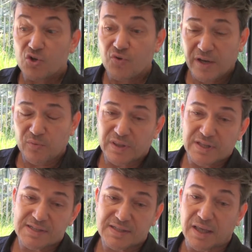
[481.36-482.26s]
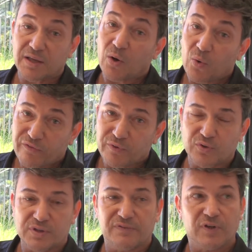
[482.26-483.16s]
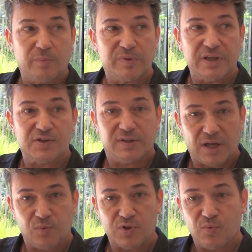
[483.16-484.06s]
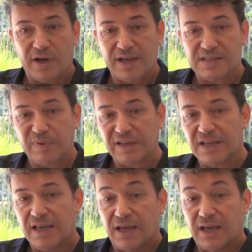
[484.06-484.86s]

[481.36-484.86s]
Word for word: trained with this thing, or if we could develop things. So that was one aspect.